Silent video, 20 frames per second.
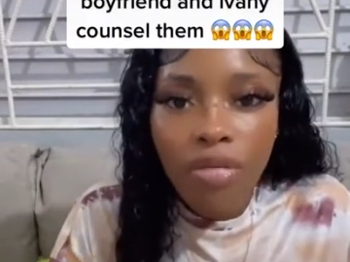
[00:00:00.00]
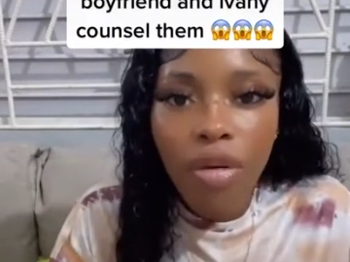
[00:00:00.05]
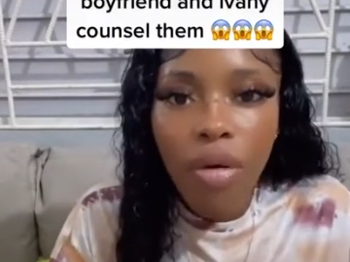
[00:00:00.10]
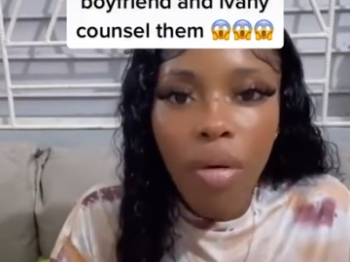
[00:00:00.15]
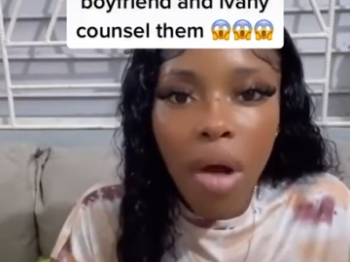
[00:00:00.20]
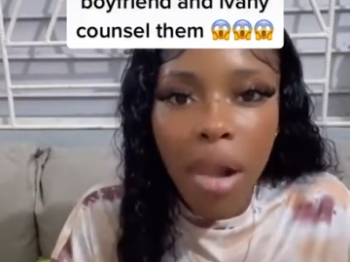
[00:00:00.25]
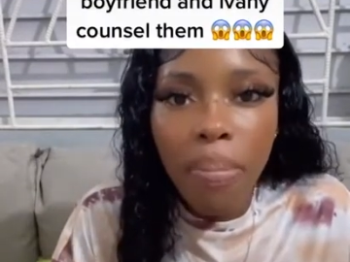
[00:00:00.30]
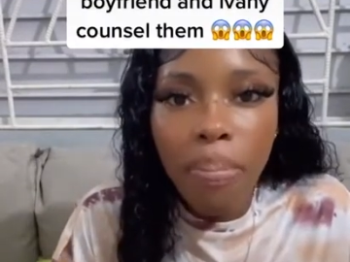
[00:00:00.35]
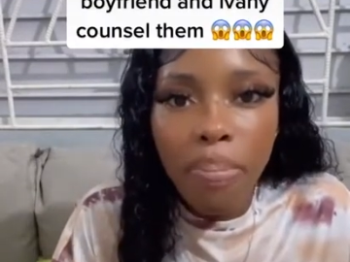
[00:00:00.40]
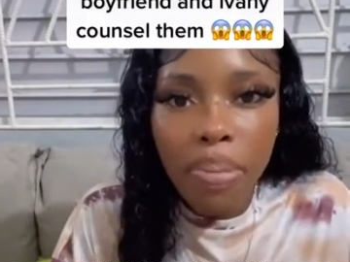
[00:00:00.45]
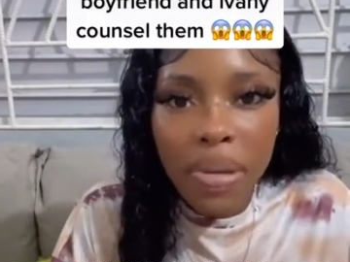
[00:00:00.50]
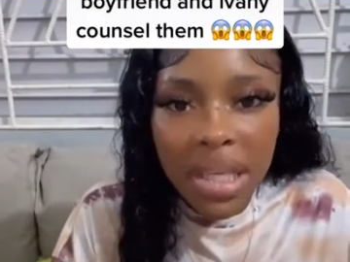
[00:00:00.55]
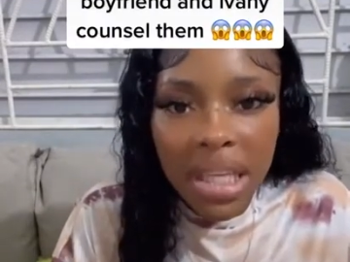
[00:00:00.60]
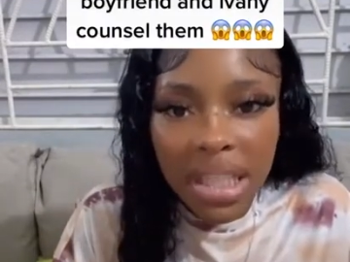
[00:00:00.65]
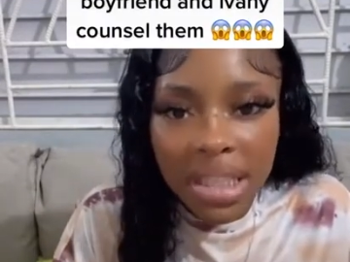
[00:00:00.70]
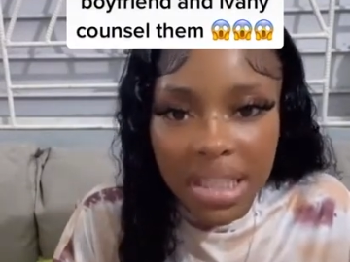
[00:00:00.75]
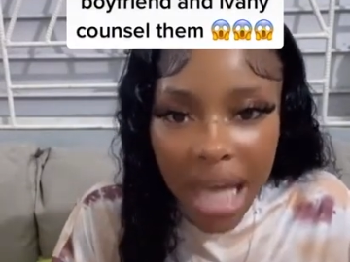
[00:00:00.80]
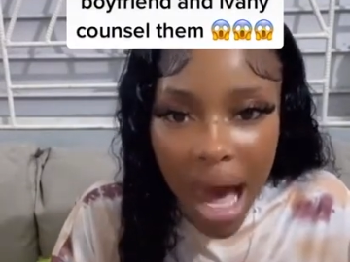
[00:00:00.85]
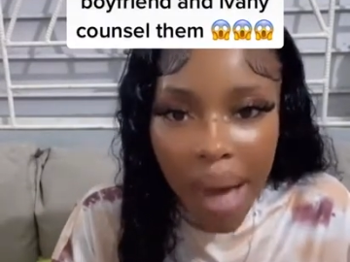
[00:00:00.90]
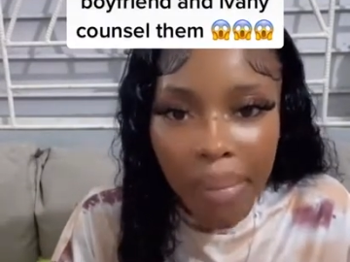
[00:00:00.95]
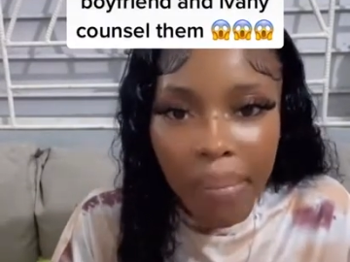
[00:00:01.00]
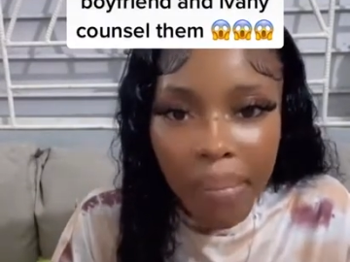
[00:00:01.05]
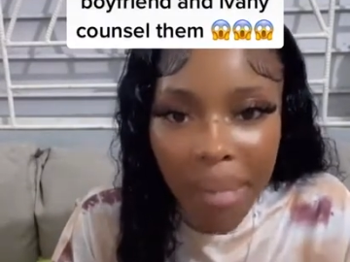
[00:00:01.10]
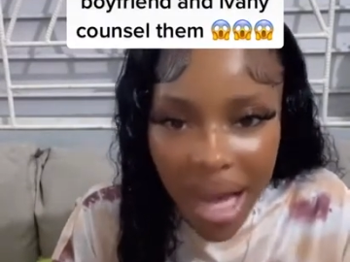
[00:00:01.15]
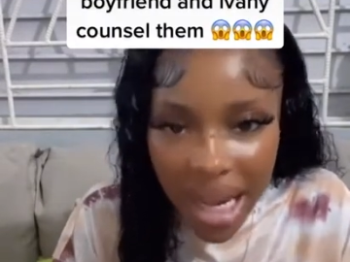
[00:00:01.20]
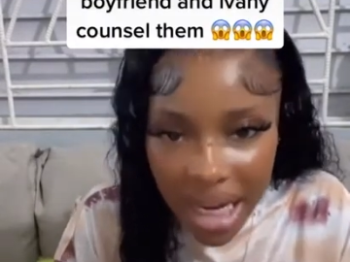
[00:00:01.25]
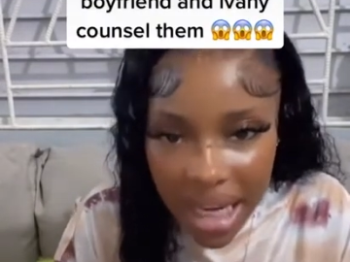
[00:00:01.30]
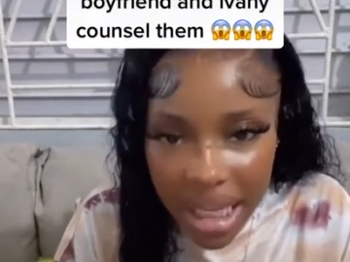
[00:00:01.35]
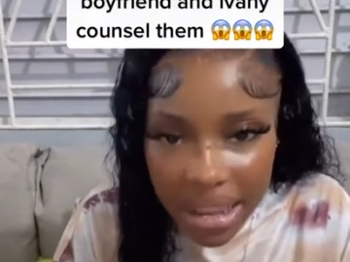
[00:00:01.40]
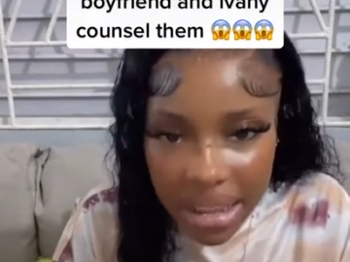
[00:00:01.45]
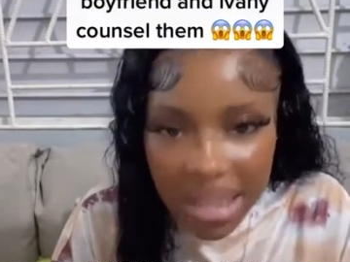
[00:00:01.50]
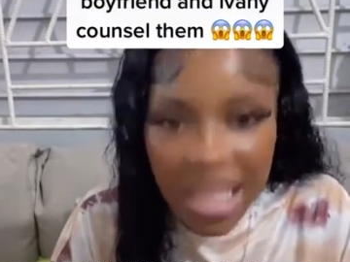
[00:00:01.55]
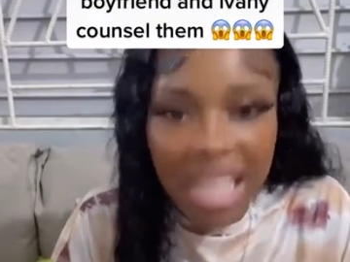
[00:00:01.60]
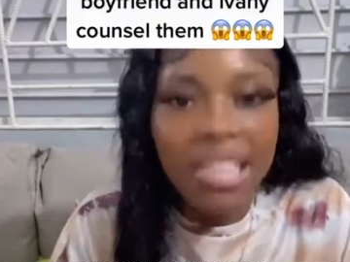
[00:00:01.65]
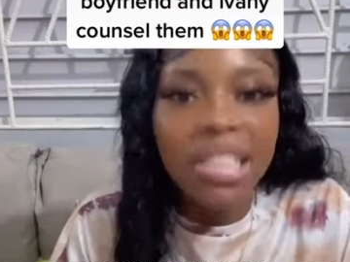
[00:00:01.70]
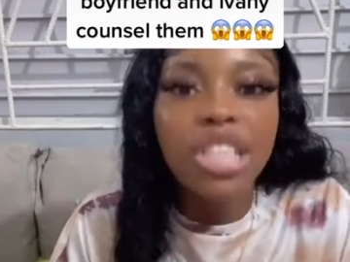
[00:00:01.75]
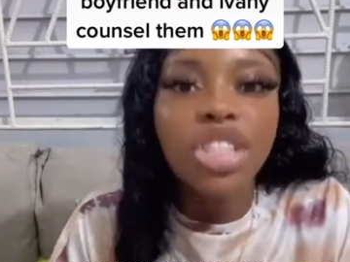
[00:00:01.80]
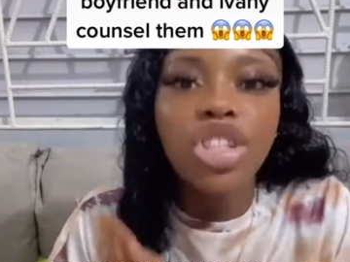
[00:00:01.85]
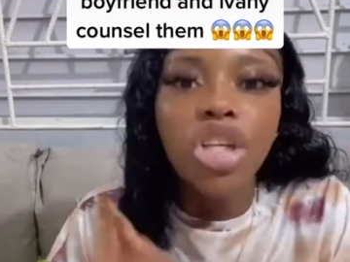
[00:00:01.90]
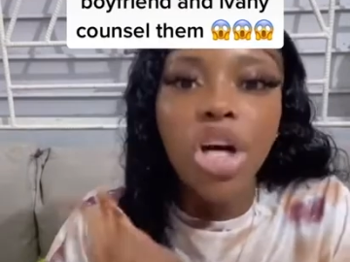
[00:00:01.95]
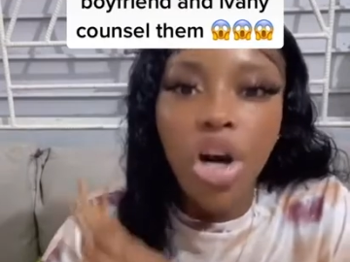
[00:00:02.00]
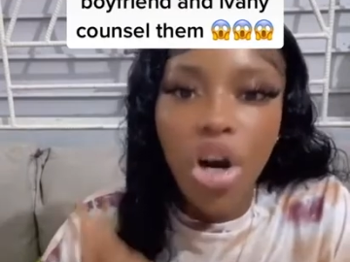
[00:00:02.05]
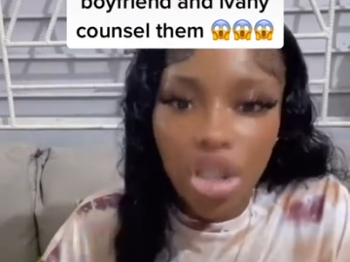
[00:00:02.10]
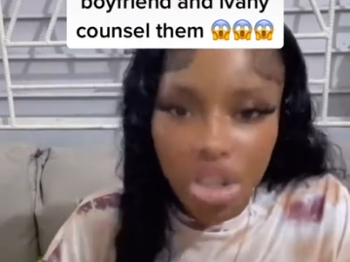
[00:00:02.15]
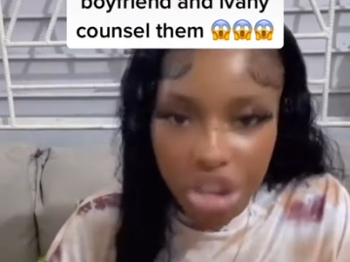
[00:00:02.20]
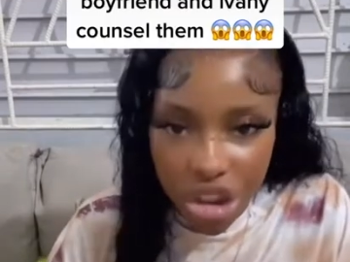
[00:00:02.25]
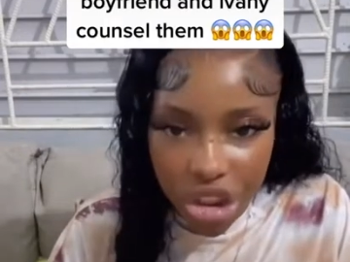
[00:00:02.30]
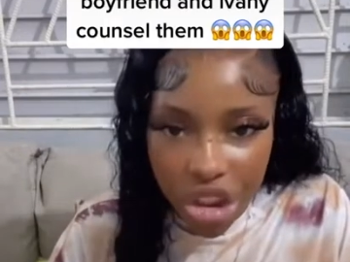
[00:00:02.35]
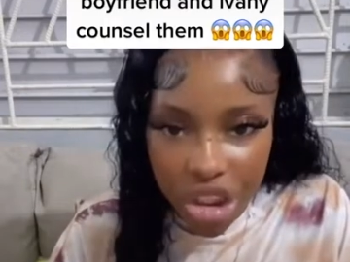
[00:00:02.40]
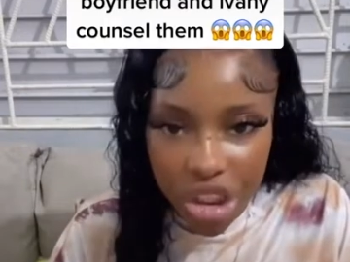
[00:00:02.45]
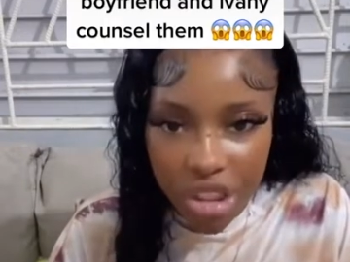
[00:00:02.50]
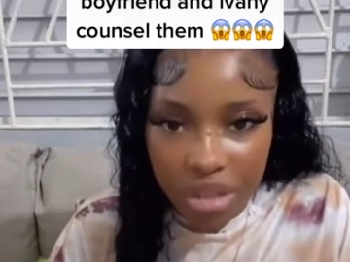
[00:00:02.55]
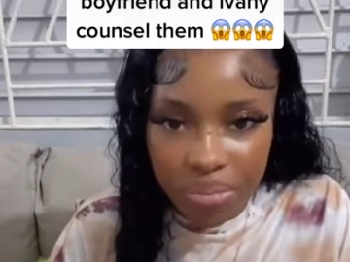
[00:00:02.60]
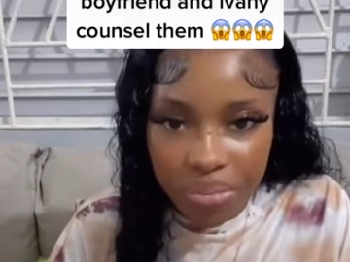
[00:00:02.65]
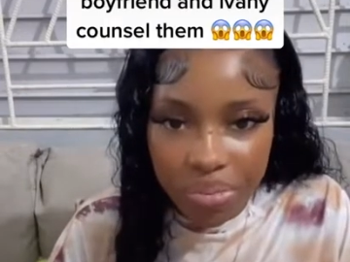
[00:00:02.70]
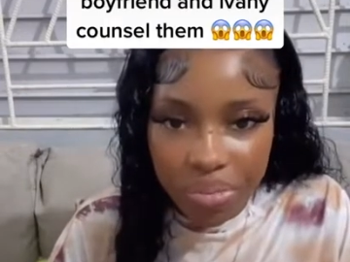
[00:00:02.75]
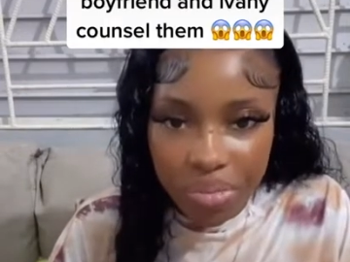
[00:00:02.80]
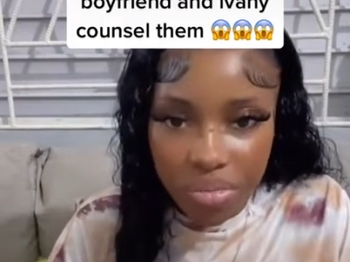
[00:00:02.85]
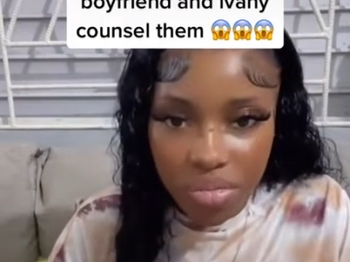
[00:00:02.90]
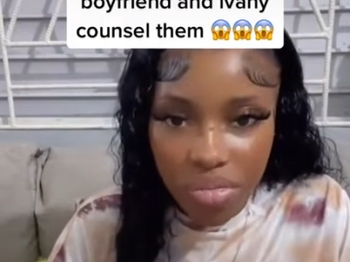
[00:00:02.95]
For world peace and malice, that is ocean.